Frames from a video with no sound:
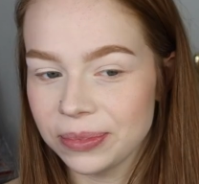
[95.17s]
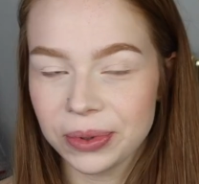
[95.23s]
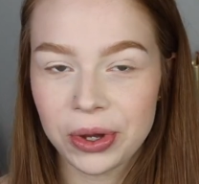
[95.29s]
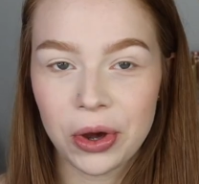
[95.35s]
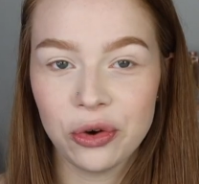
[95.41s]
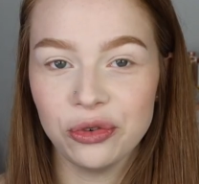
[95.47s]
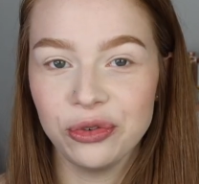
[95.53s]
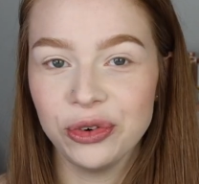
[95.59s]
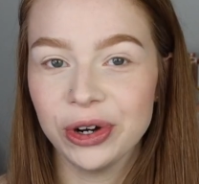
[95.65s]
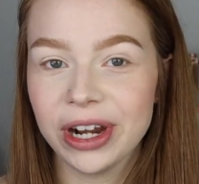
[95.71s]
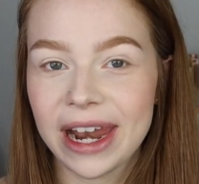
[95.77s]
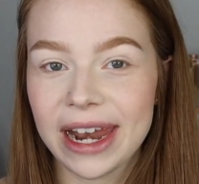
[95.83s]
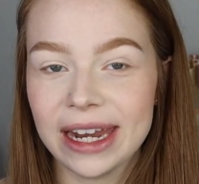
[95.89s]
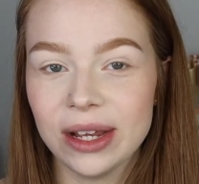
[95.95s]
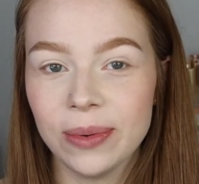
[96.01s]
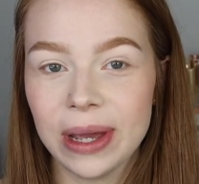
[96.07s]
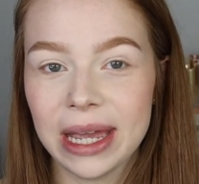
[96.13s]
go for it
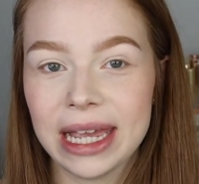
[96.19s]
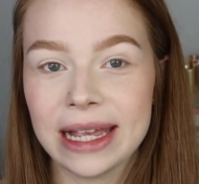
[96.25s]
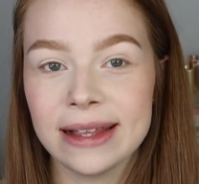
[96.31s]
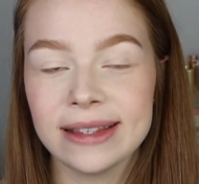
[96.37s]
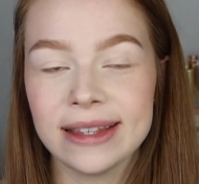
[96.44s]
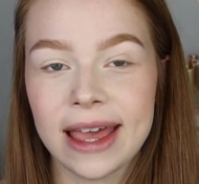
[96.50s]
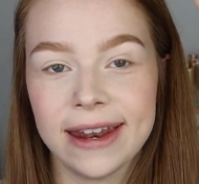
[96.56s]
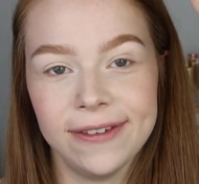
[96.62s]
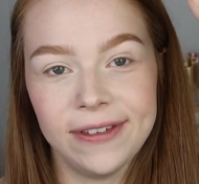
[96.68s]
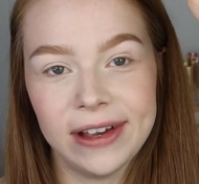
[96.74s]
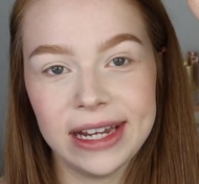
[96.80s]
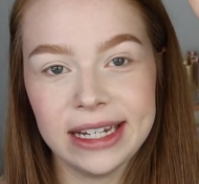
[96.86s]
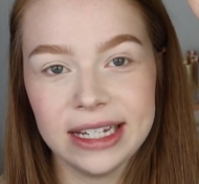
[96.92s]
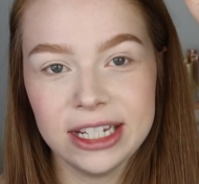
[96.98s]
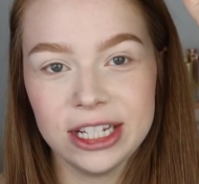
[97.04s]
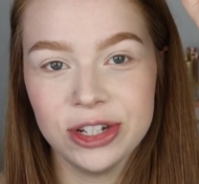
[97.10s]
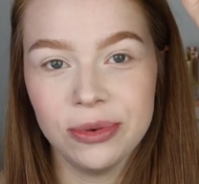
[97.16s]
anyways and if I
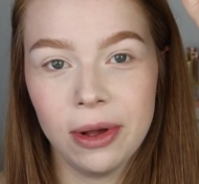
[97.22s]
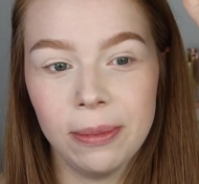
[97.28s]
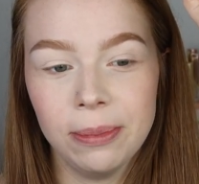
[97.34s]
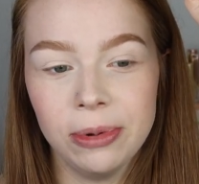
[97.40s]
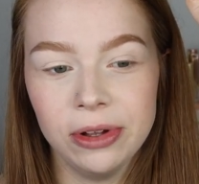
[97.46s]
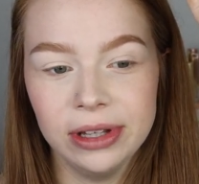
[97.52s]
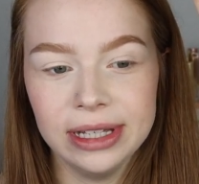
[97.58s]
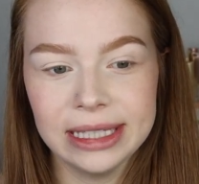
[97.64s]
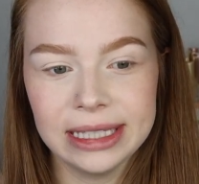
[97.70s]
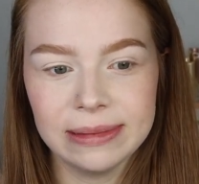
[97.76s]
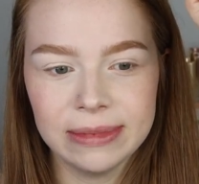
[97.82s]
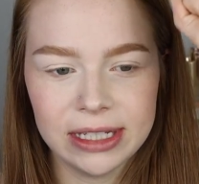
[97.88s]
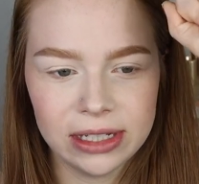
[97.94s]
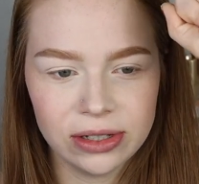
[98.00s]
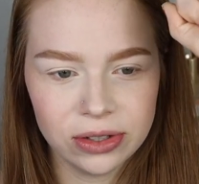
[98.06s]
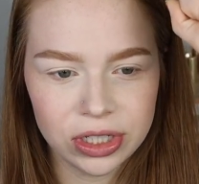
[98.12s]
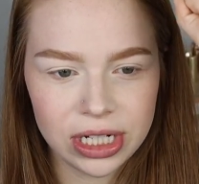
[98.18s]
need to I'll pull in some
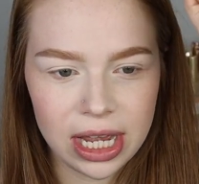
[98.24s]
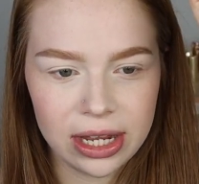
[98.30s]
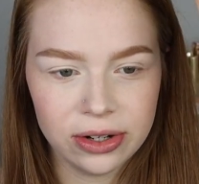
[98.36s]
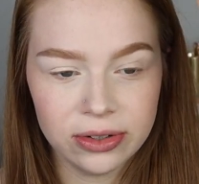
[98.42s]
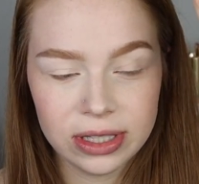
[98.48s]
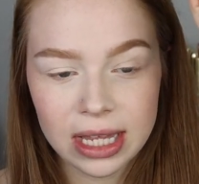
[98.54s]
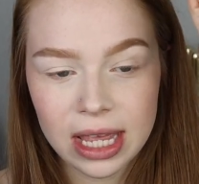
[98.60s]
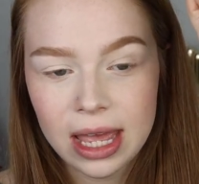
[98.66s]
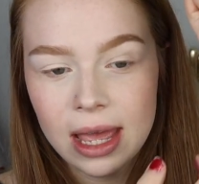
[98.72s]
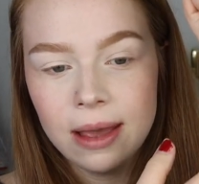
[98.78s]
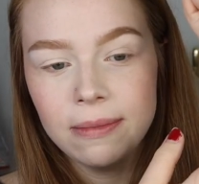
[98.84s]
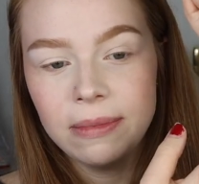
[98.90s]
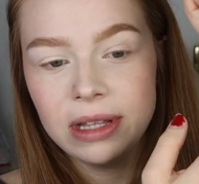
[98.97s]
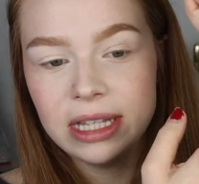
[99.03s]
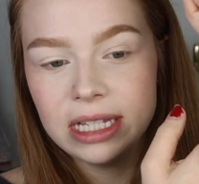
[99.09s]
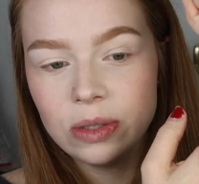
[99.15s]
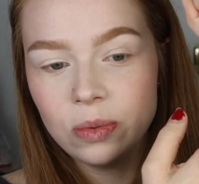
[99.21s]
single shadows
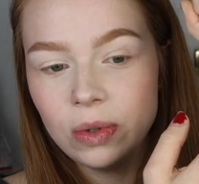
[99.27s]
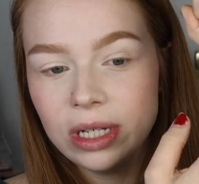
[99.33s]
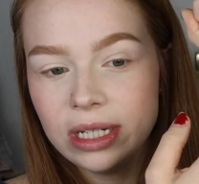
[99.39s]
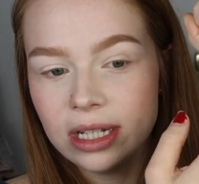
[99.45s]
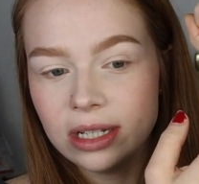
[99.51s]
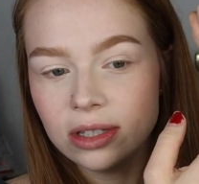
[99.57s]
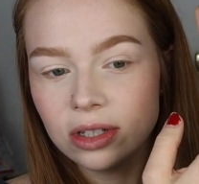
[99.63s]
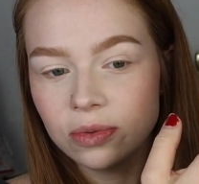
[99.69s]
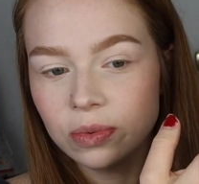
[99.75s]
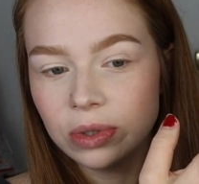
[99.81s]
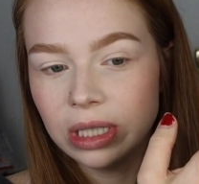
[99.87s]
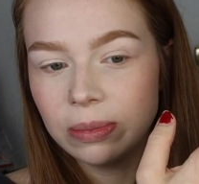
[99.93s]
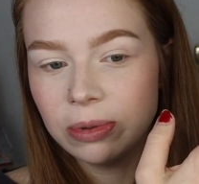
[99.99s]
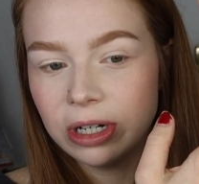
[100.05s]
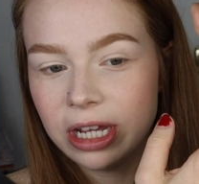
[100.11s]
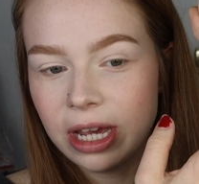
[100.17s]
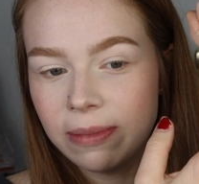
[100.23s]
but this one does look really
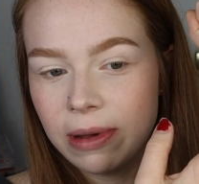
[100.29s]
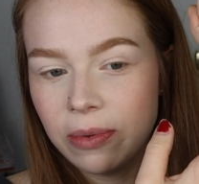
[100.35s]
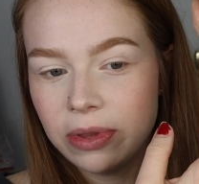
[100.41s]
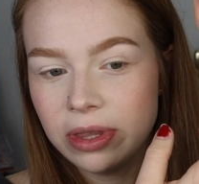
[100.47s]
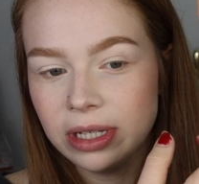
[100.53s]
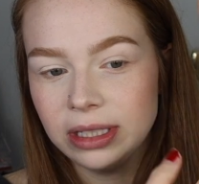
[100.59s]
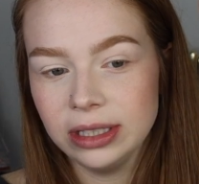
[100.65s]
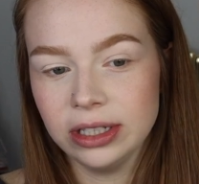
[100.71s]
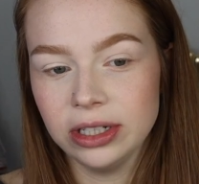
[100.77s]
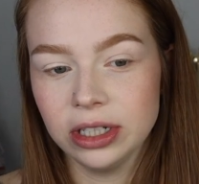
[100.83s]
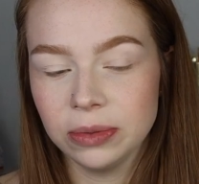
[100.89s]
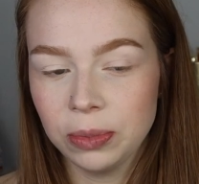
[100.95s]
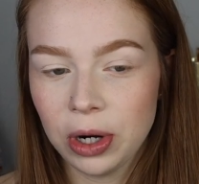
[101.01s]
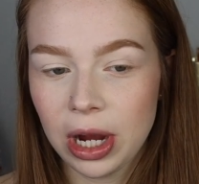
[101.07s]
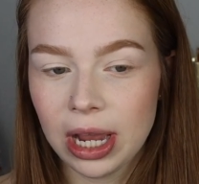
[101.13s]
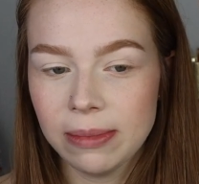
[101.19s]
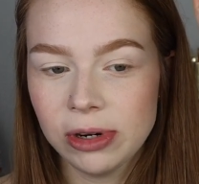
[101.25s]
pretty I bet with a glitter
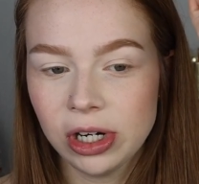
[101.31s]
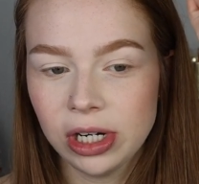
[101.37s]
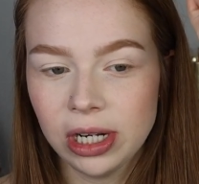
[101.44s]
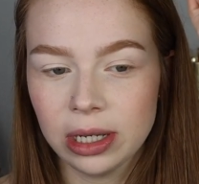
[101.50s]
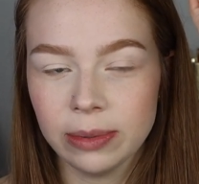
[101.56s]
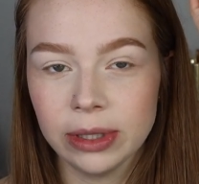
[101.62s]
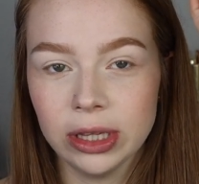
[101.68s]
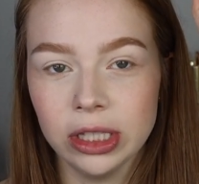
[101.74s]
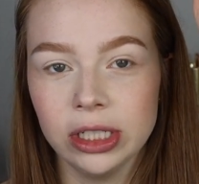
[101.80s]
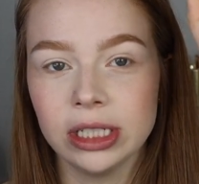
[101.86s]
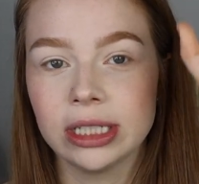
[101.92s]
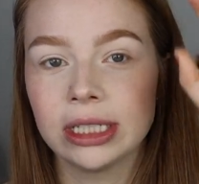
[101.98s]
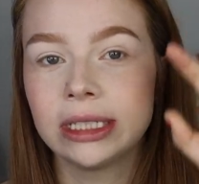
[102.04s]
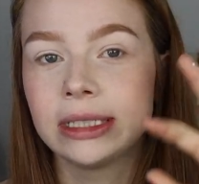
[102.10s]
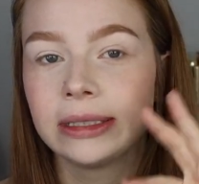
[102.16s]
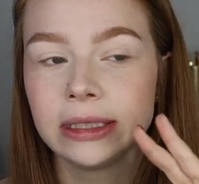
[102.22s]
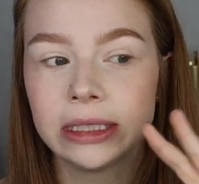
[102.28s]
primer it would look